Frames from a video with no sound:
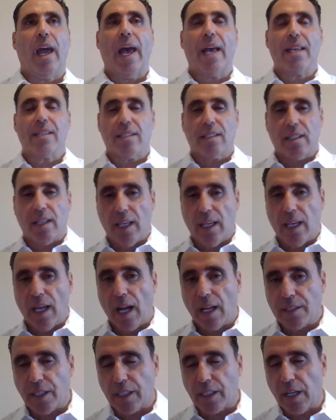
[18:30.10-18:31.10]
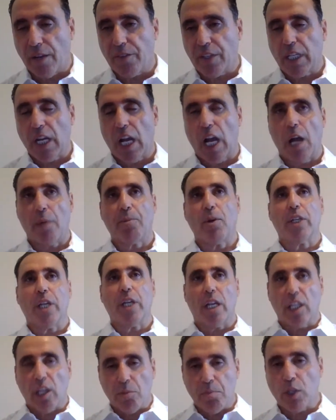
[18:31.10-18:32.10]
ask the undercover cop,
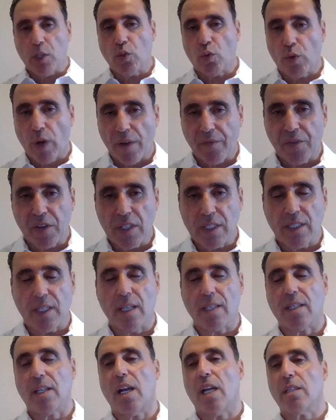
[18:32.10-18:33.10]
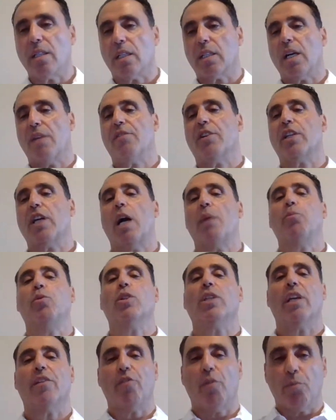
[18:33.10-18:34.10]
okay, give me two references, and undercover cop
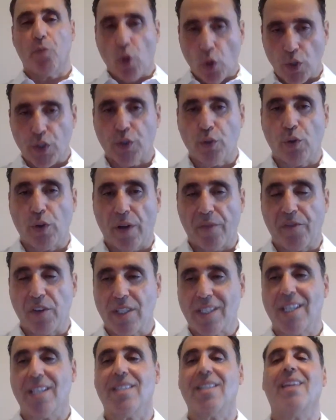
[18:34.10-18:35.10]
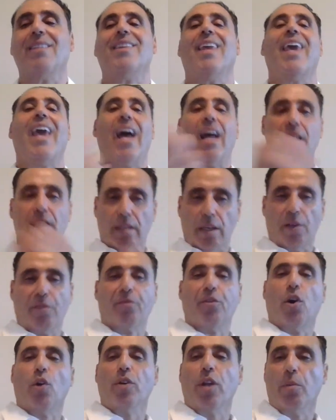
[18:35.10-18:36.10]
will give them those two references that they have
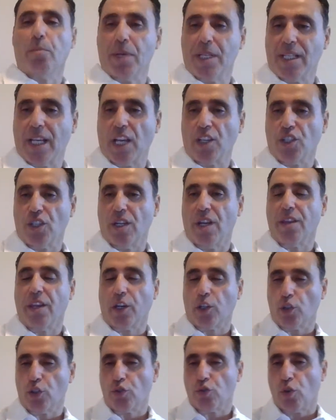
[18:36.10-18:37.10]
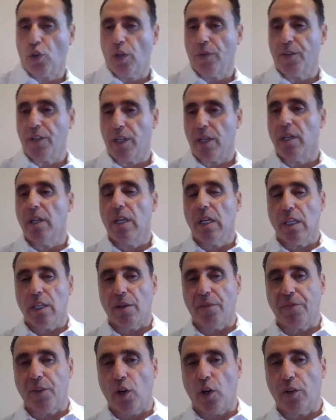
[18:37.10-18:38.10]
their phone in possession and their control over
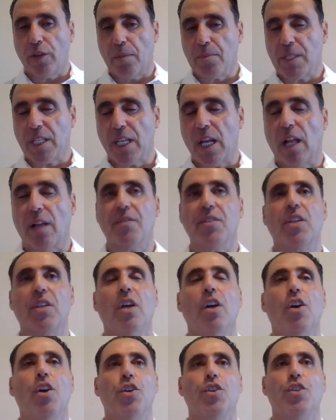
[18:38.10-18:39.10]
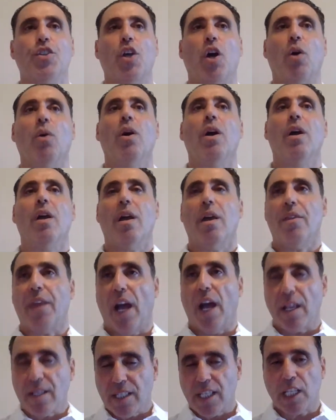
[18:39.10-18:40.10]
the phone themselves. So
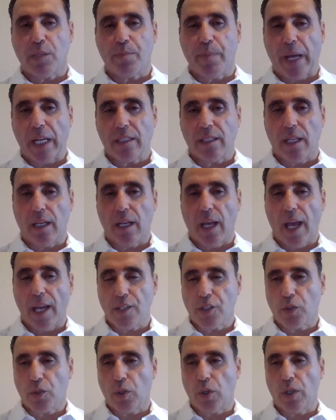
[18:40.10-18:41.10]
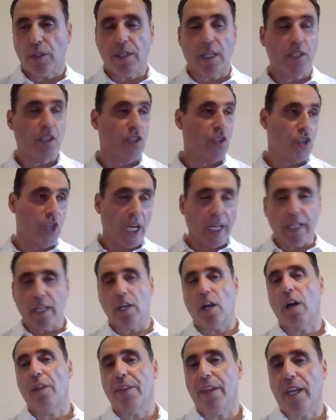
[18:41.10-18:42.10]
the unsuspecting escort that's
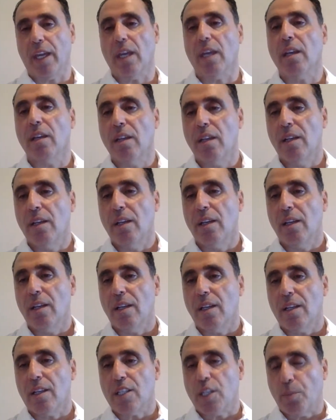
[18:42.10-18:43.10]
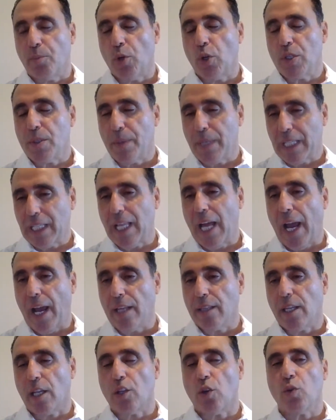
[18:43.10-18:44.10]
checking on the supposedly
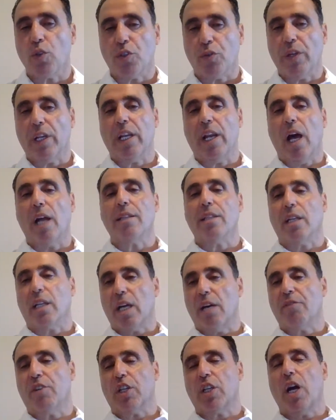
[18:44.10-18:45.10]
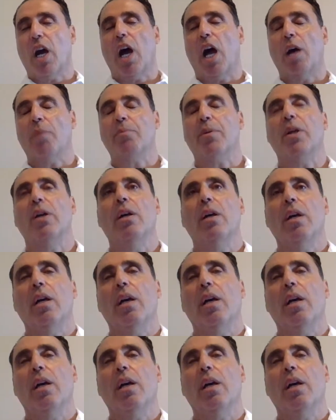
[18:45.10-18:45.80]
client that who's really an undercover cop,